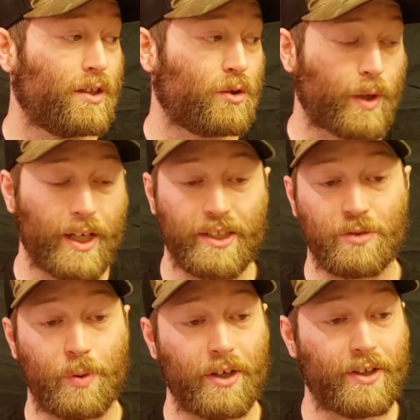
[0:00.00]
Great
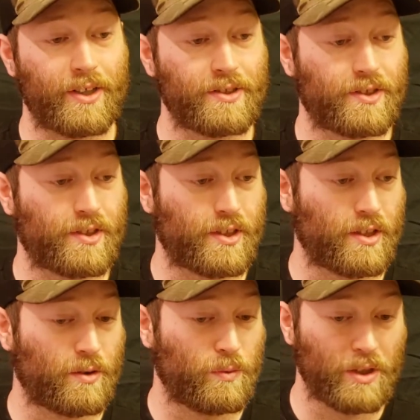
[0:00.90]
experience.
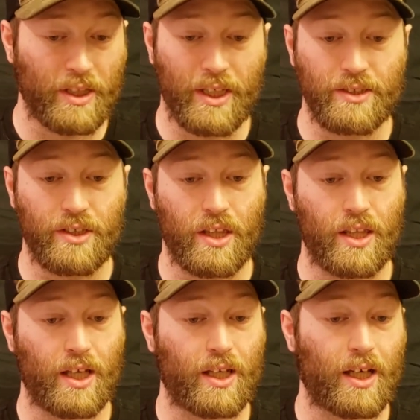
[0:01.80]
Really gets you
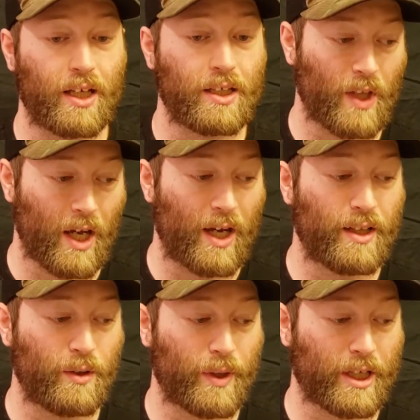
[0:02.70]
thinking. I
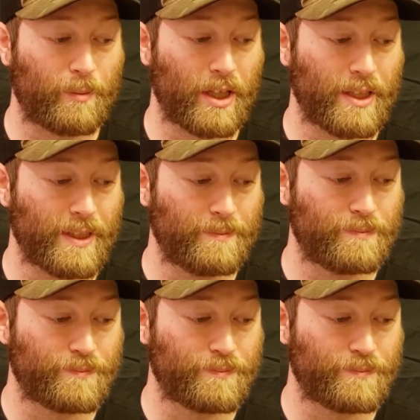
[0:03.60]
highly recommend it.